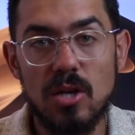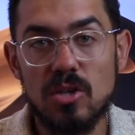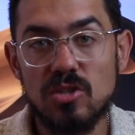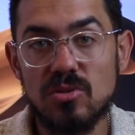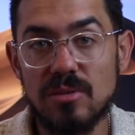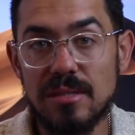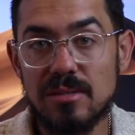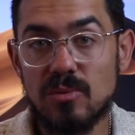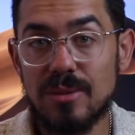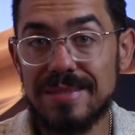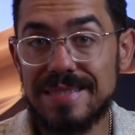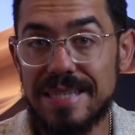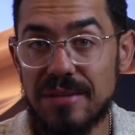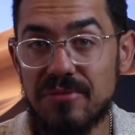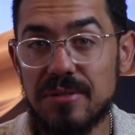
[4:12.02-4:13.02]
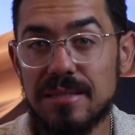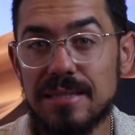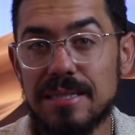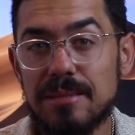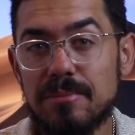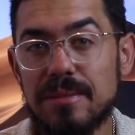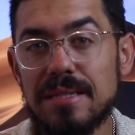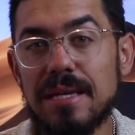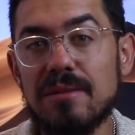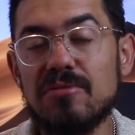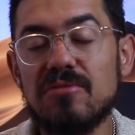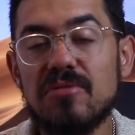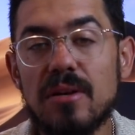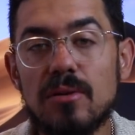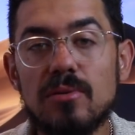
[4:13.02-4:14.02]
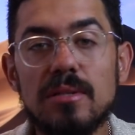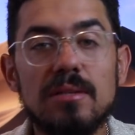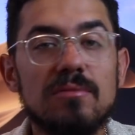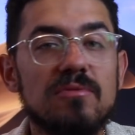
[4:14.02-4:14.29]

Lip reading: So this will definitely be a very,